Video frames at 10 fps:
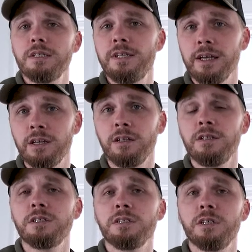Technically,
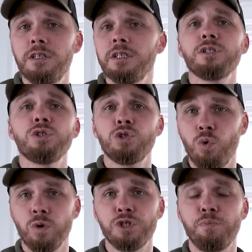this is a conditioned
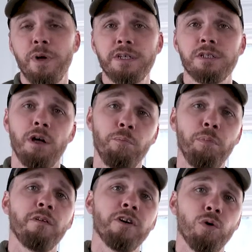storage space
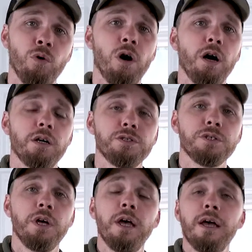above a garage.
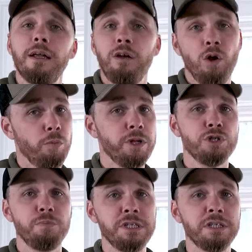Nobody
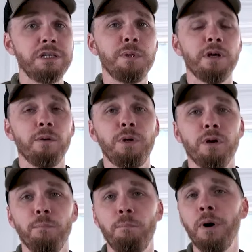should be sleeping up
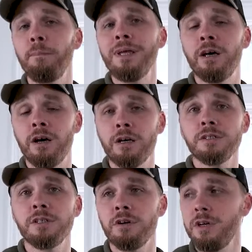here, but
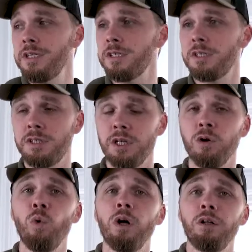because there is a
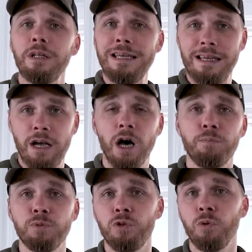stairwell leading
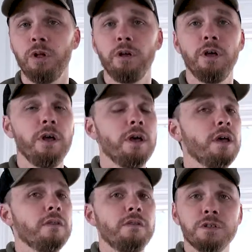up to it,
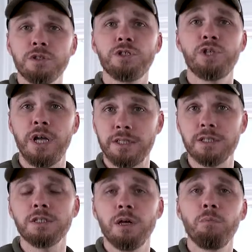there's the chance that
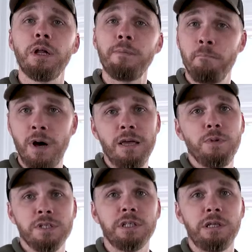somebody might
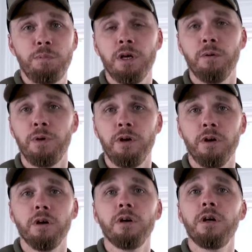be sleeping up
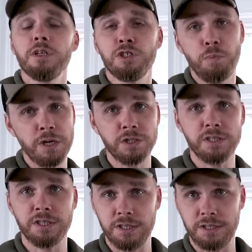here, especially
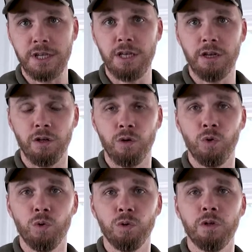since it's heated and
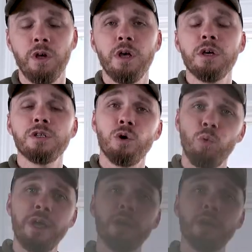cooled. So we